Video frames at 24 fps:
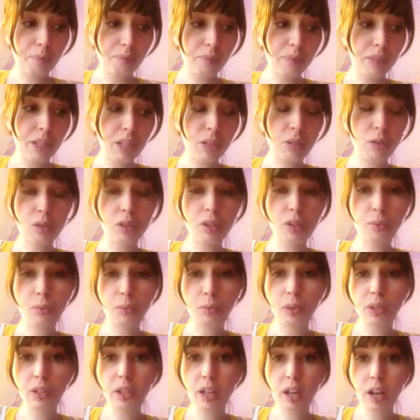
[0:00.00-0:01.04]
they do some
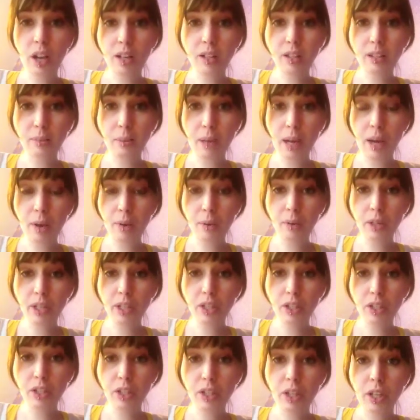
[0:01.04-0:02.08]
really awesome
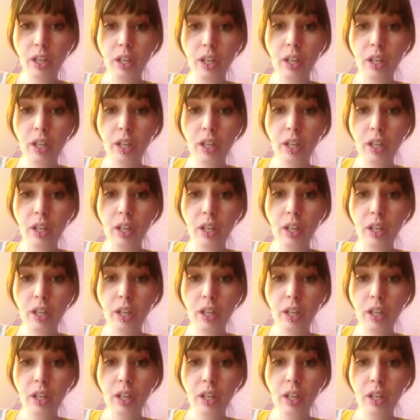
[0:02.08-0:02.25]
outreach